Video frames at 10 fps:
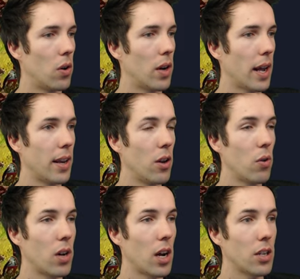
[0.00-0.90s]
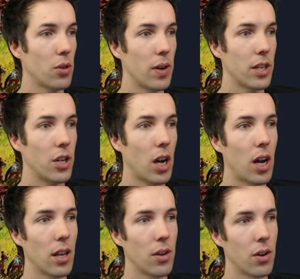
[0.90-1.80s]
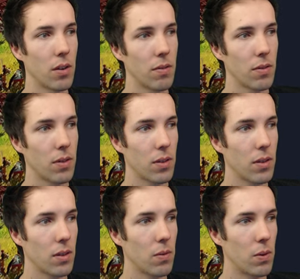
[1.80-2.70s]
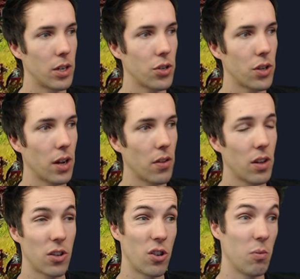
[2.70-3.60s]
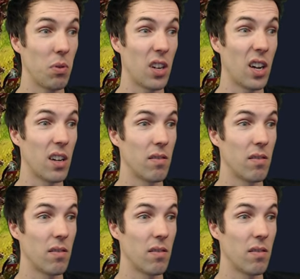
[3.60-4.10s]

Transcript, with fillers: And no Castle Age Khan nerf, which I thought should be done.